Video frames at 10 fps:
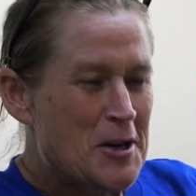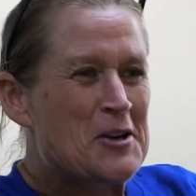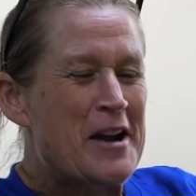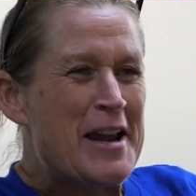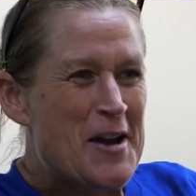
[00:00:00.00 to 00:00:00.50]

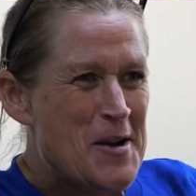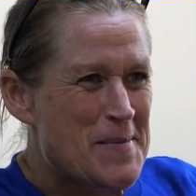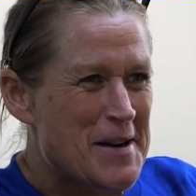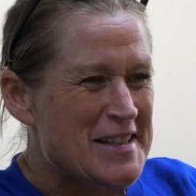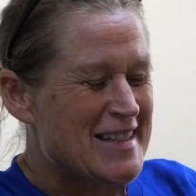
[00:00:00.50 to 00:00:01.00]
green
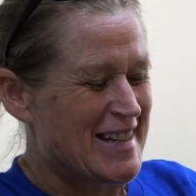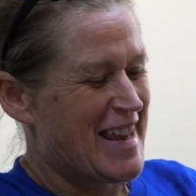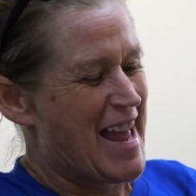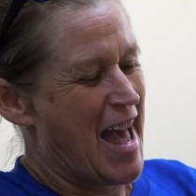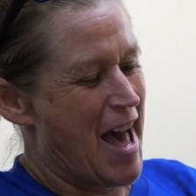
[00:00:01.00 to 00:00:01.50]
cobras,
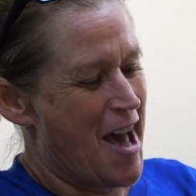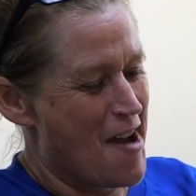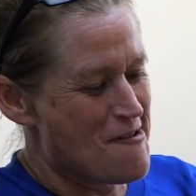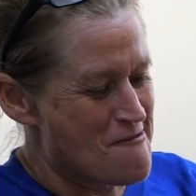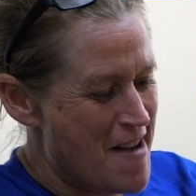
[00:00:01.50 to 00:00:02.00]

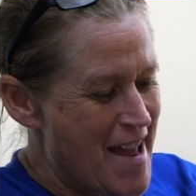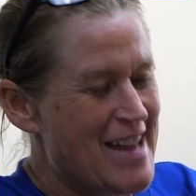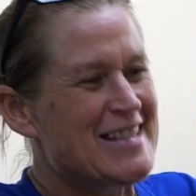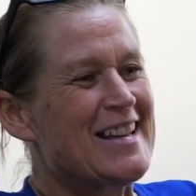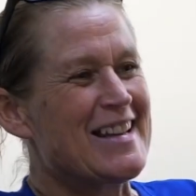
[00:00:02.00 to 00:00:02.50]

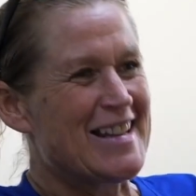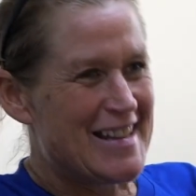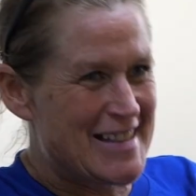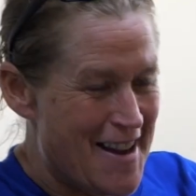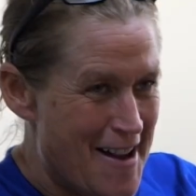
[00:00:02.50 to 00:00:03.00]
red
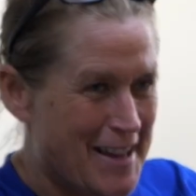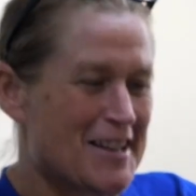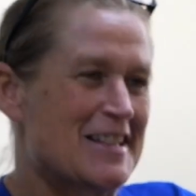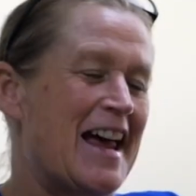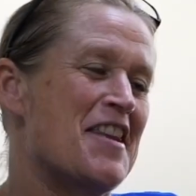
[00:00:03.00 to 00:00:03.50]

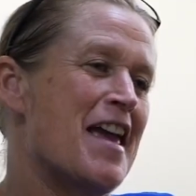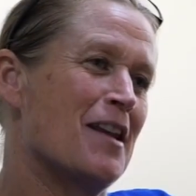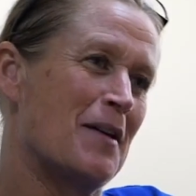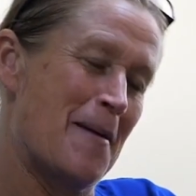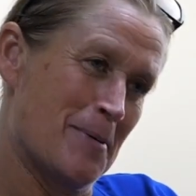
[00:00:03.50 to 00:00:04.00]
tigers and
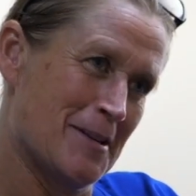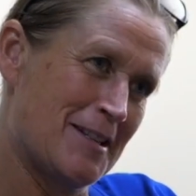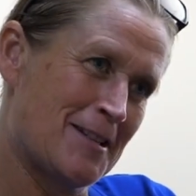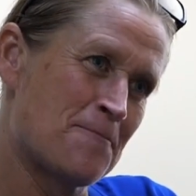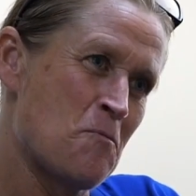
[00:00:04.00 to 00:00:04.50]
yellow
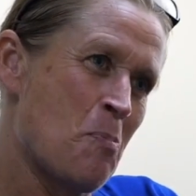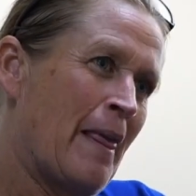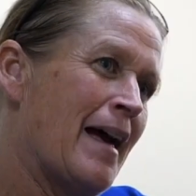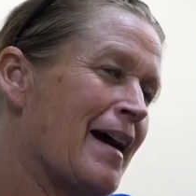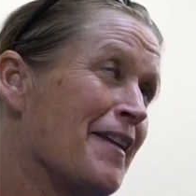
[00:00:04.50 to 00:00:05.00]
leopards.
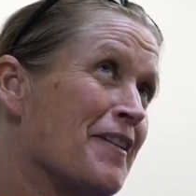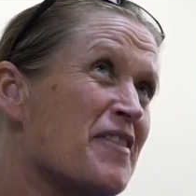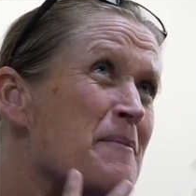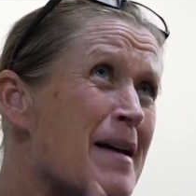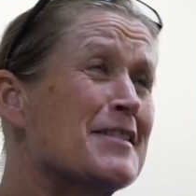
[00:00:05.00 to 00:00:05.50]
And
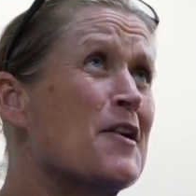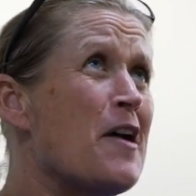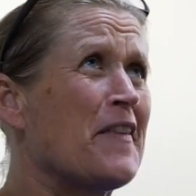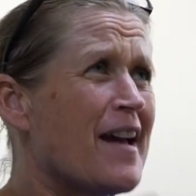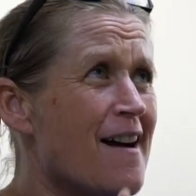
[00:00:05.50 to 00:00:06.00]
the mascot
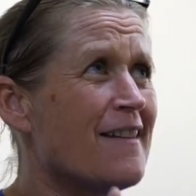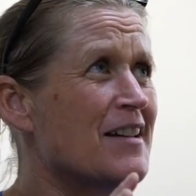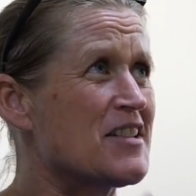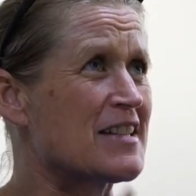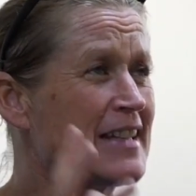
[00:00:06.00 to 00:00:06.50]
and the colour
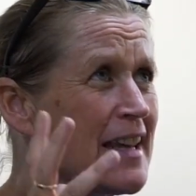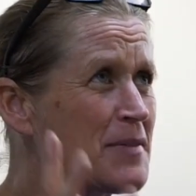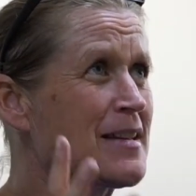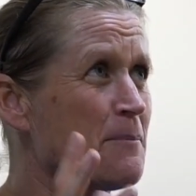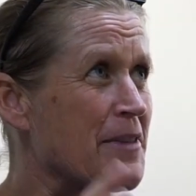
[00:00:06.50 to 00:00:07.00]
just gives
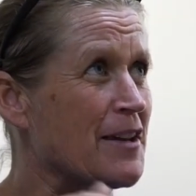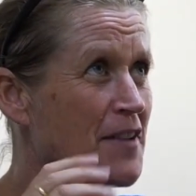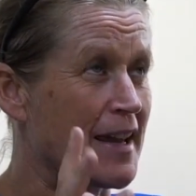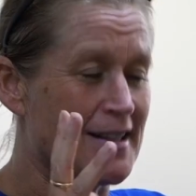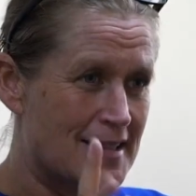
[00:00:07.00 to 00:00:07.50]
something for
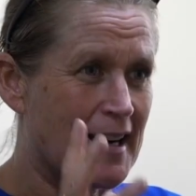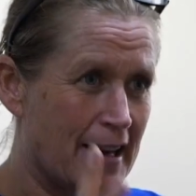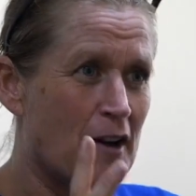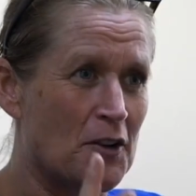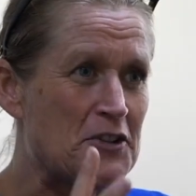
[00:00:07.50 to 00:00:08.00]
kids to
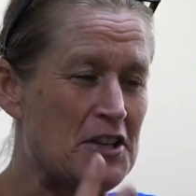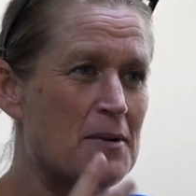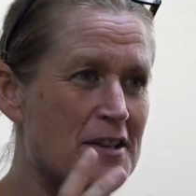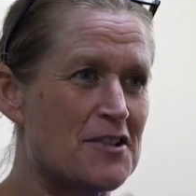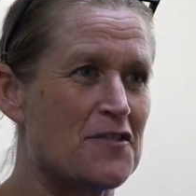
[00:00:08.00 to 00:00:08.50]
cling on to
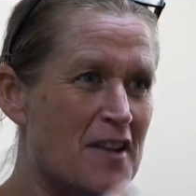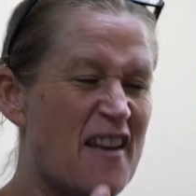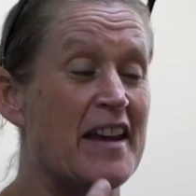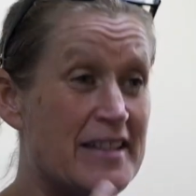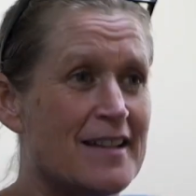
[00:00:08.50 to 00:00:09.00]
and to feel an
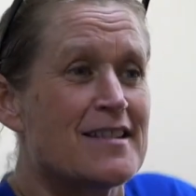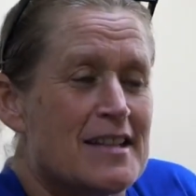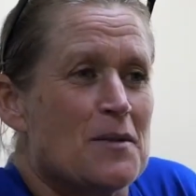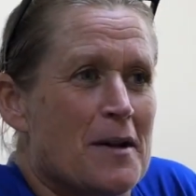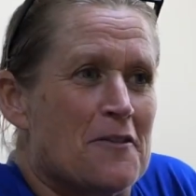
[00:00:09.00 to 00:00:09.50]

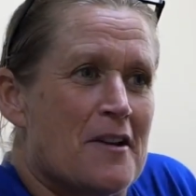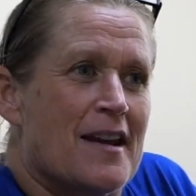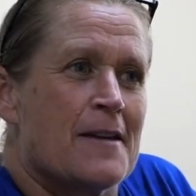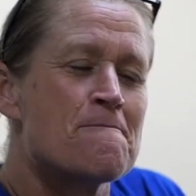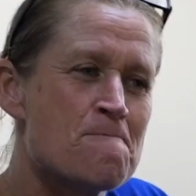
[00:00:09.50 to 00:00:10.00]
identity with, really.